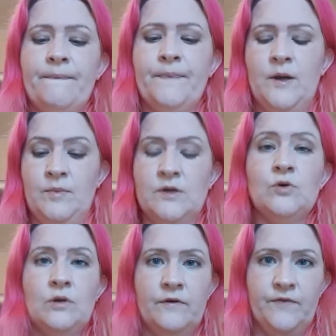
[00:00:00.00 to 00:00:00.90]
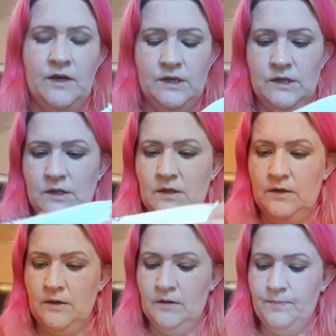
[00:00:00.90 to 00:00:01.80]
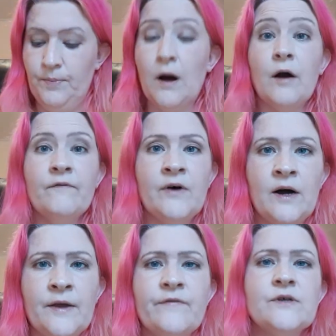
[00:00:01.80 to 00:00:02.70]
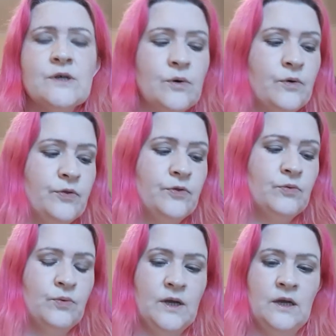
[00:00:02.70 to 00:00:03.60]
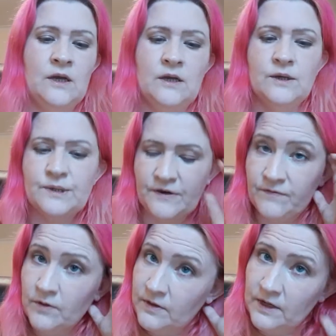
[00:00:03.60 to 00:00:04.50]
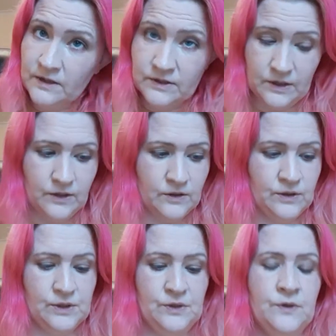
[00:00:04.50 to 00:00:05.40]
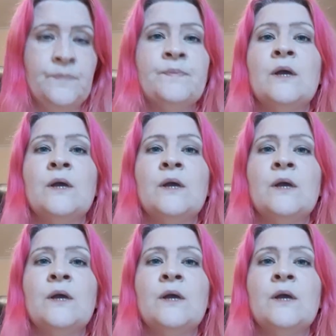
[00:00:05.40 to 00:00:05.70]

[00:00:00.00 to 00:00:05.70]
The middle of this, the part 5, has got 3 different things that you can do.